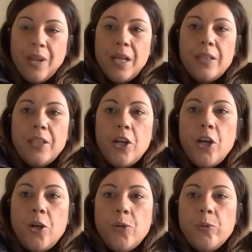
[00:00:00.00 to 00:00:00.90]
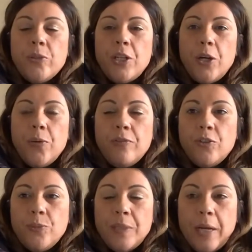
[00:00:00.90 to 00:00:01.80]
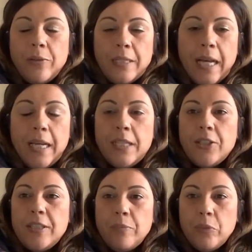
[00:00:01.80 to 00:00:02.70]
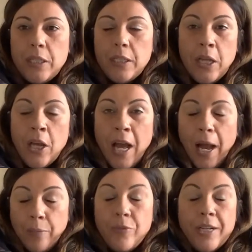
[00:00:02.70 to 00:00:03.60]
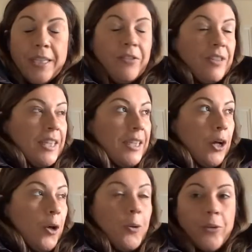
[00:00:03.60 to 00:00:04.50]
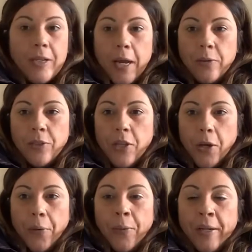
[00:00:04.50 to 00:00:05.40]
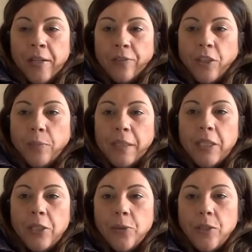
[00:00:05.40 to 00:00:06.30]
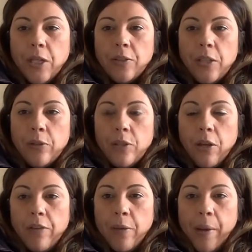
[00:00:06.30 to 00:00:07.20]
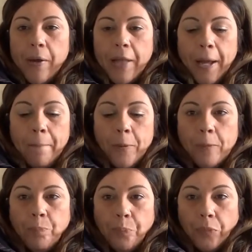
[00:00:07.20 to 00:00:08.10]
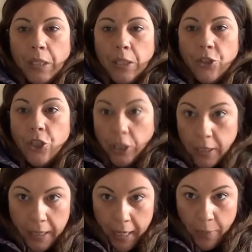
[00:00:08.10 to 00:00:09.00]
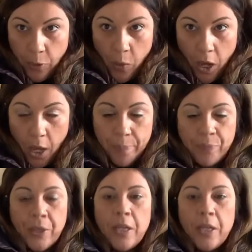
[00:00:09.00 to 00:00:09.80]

Oh, so I've just been outside because I'm really cold now, so I've got my coat on, so sorry about that, but it's just to keep me warm.